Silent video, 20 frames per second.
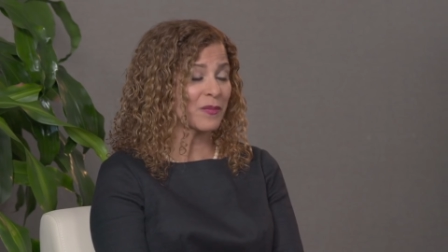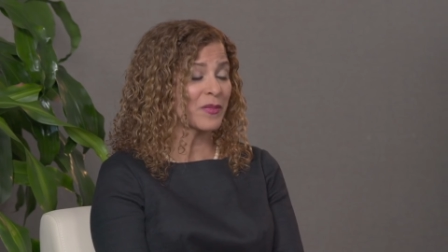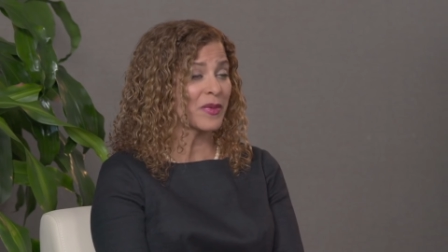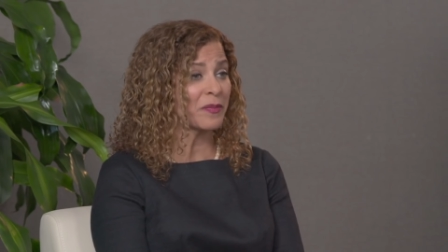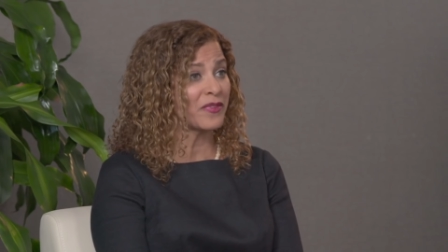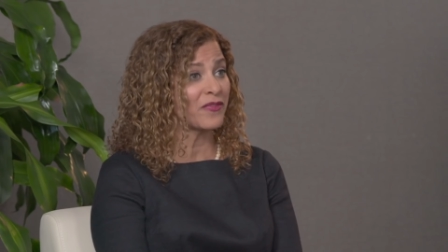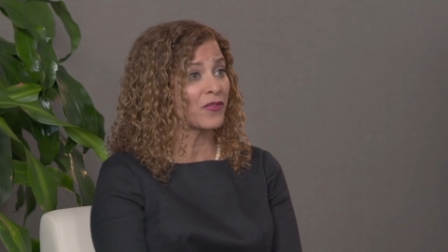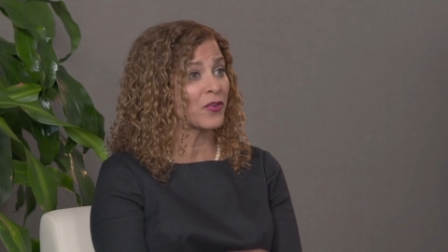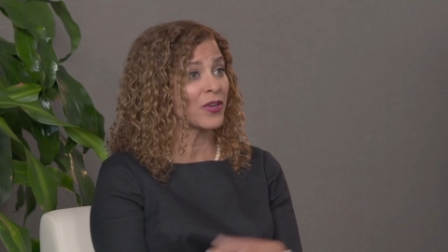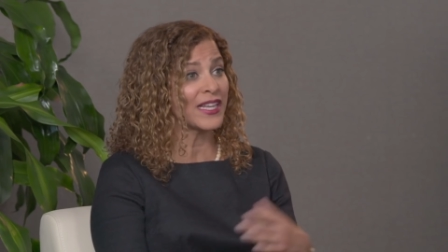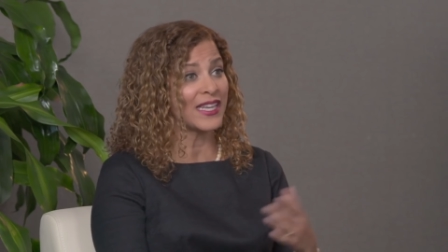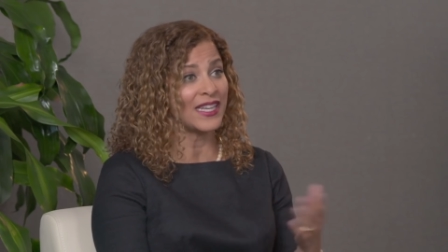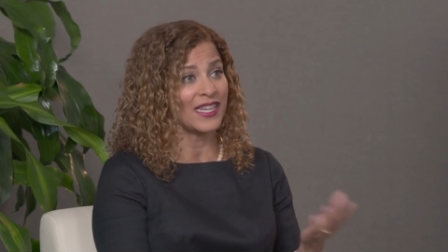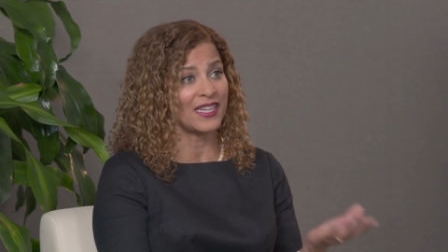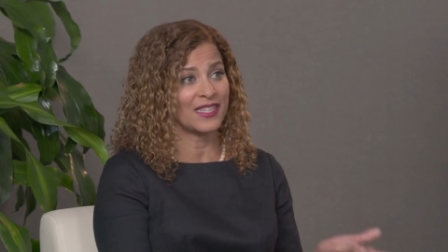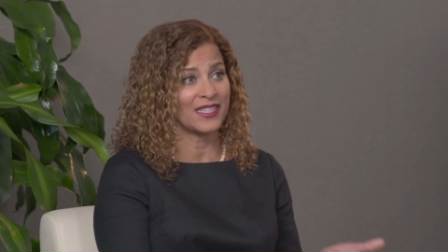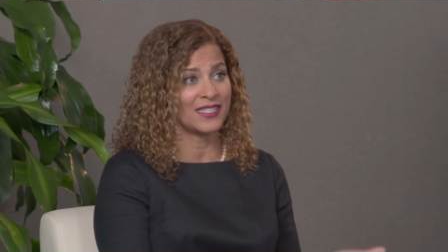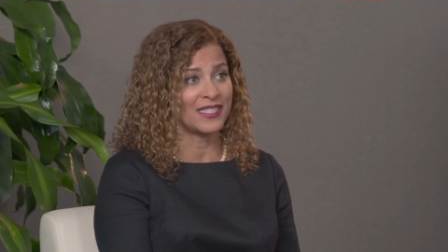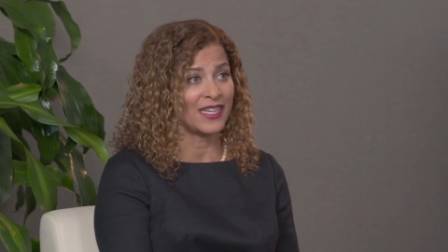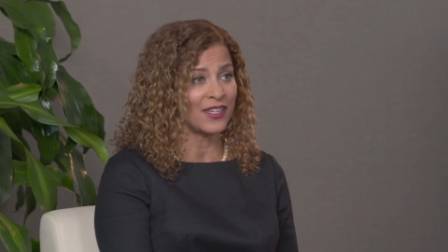But before
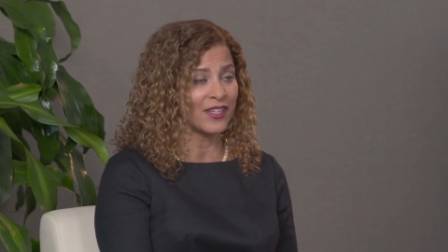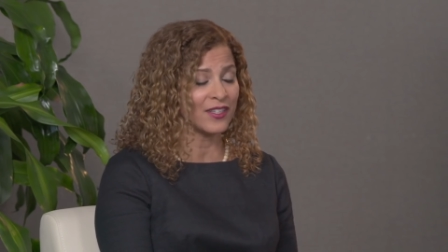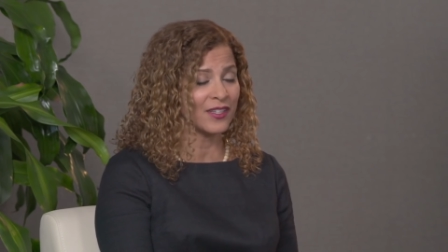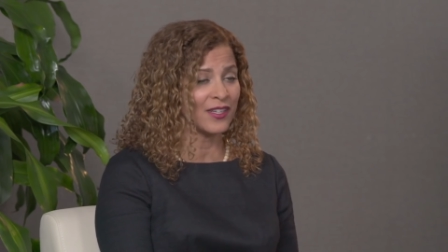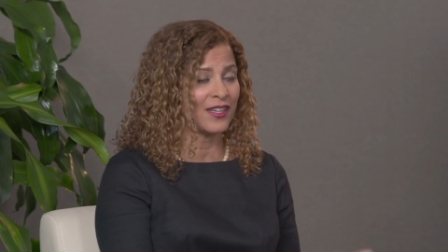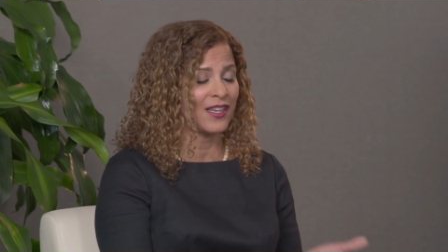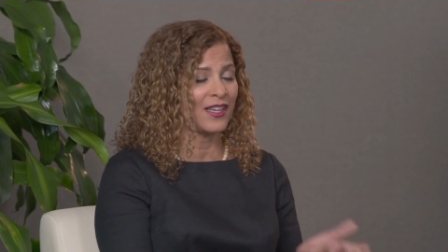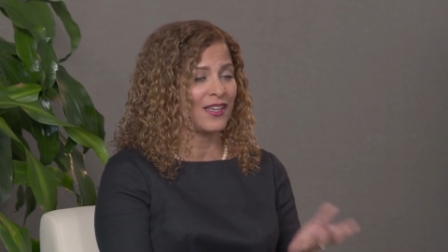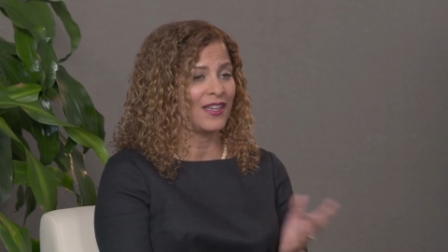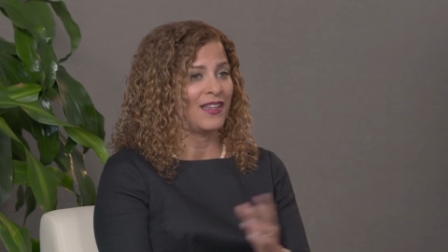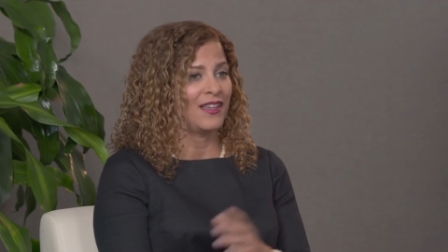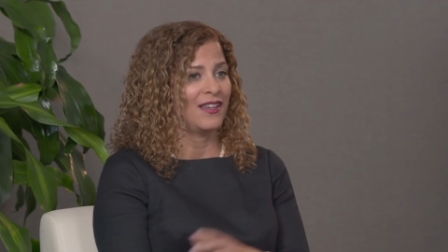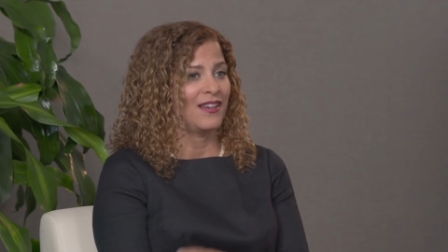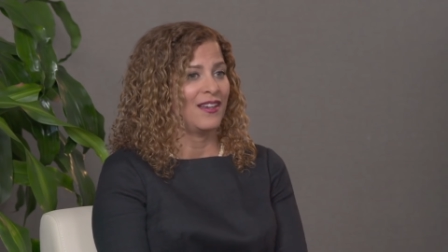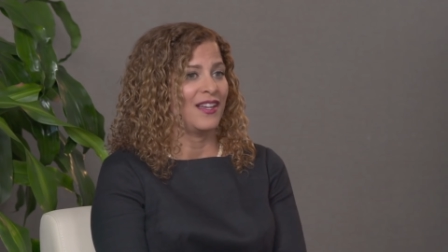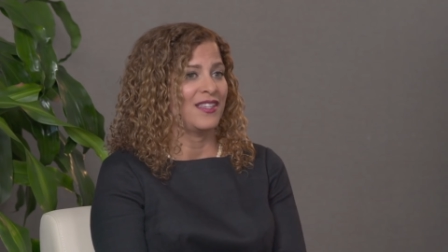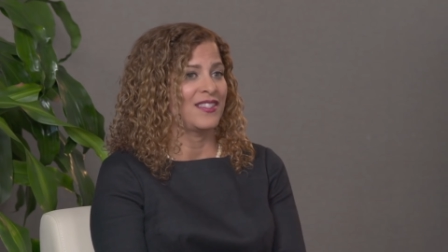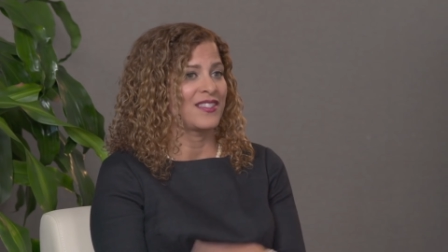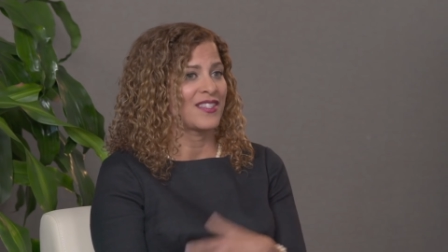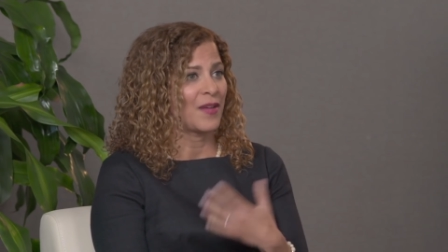getting the dinner,
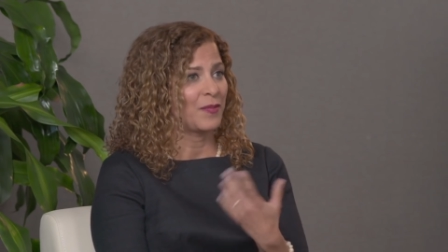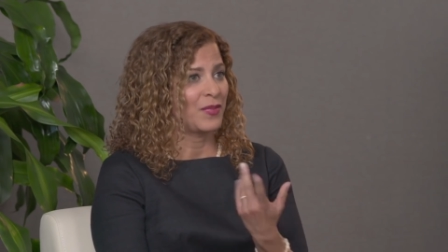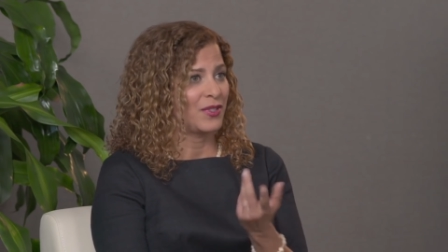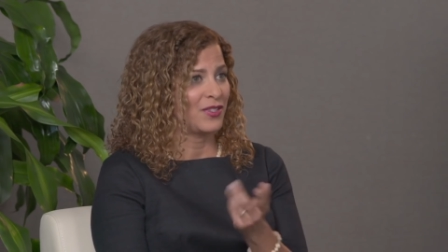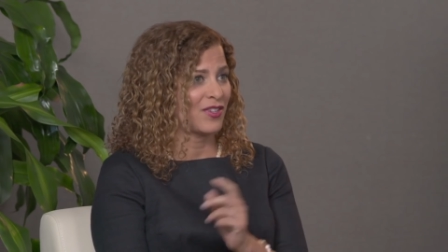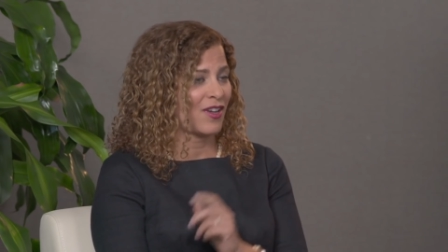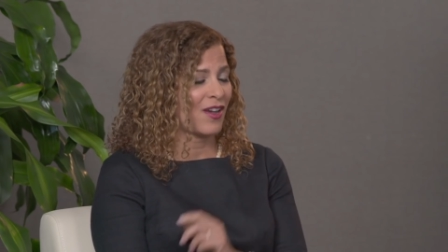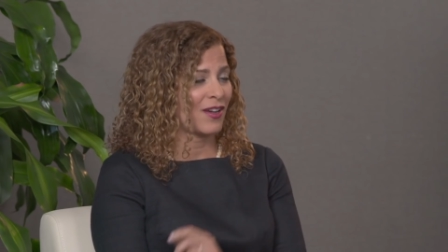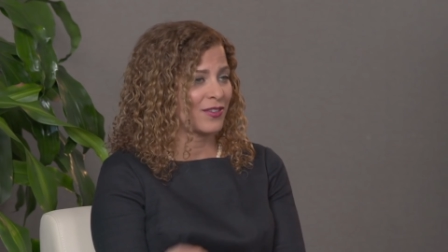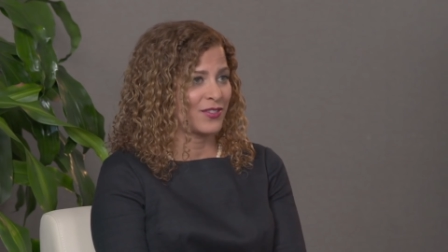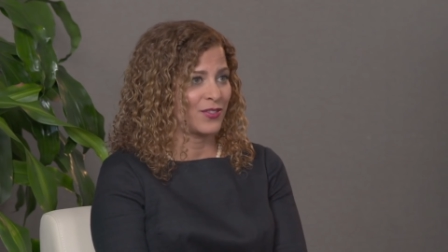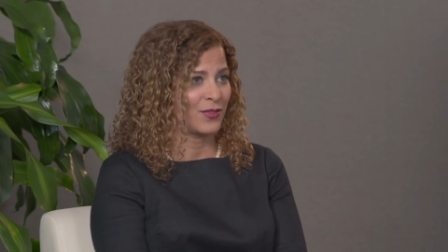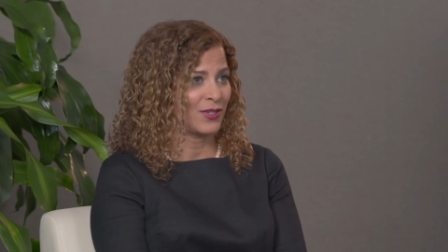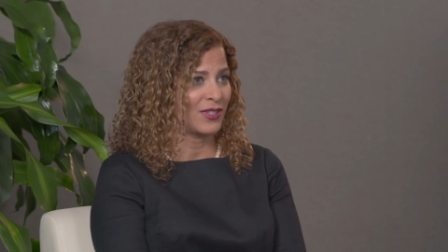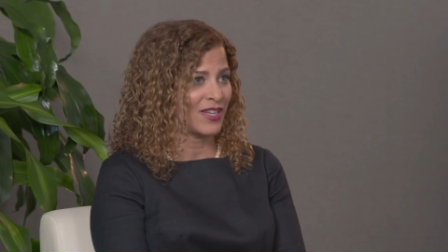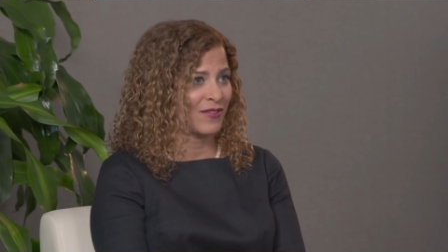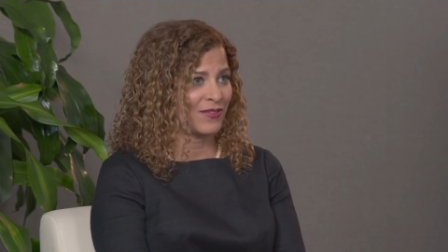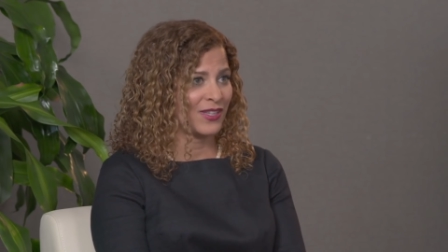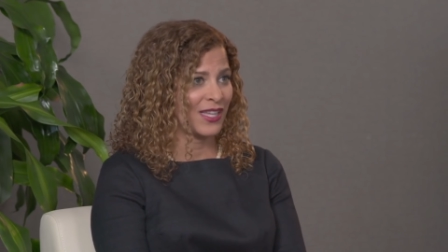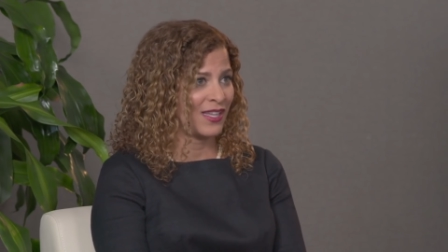I stopped and talked to
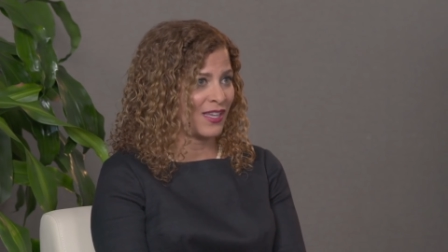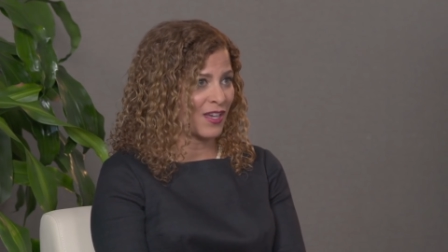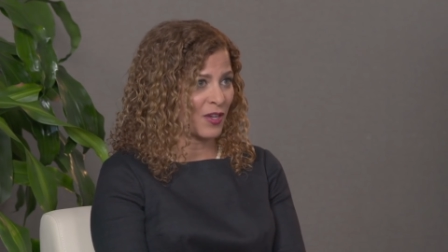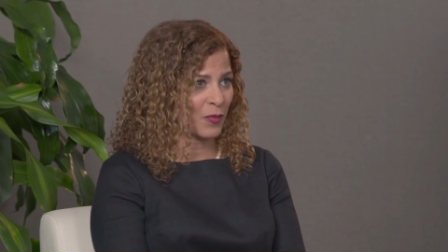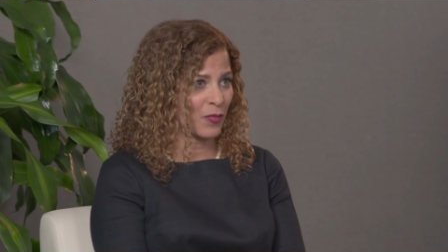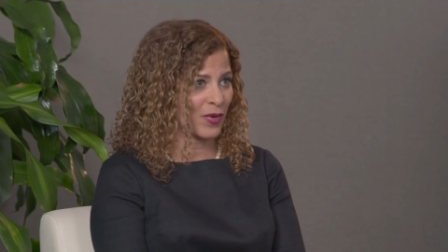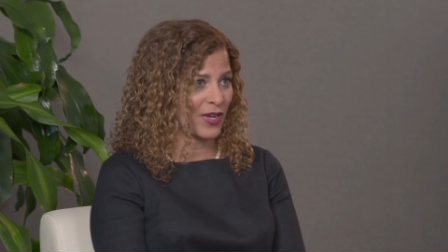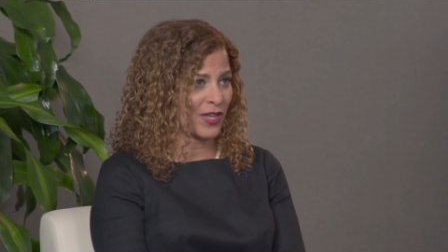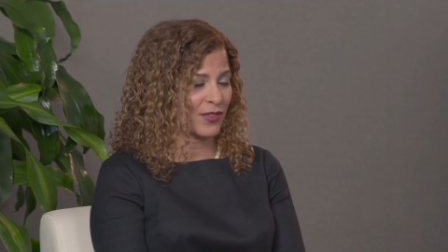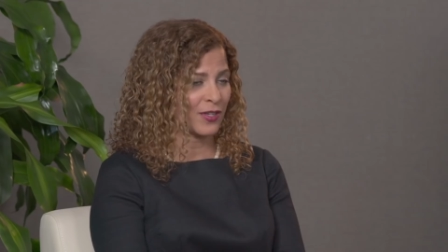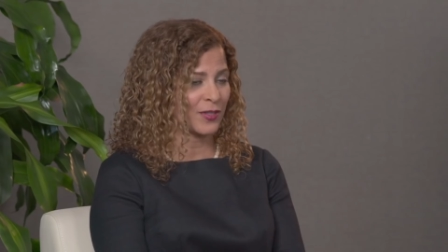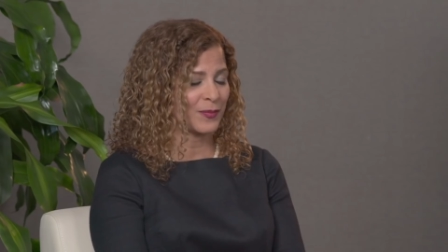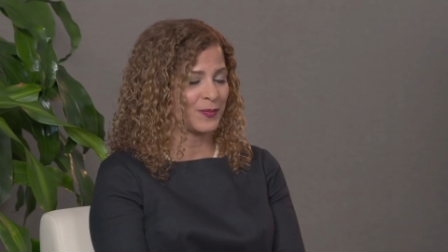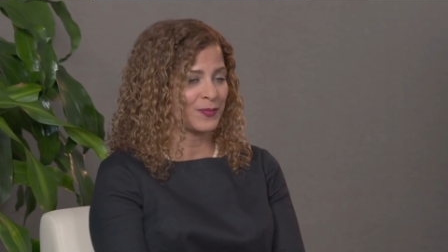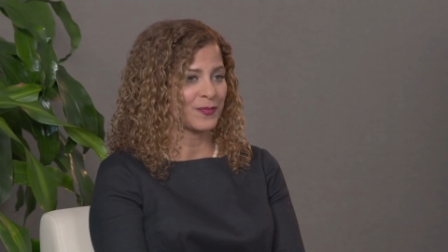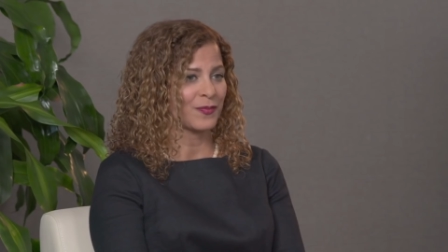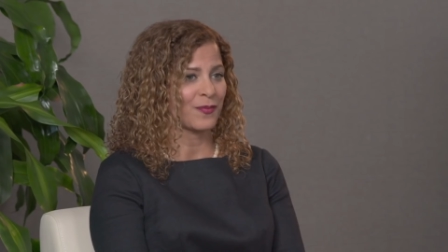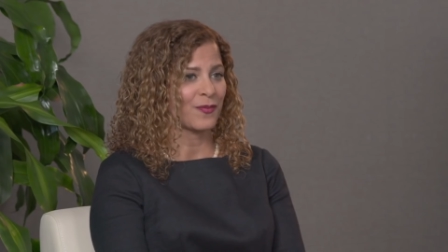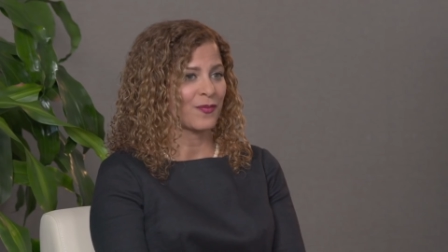a lovely young brother.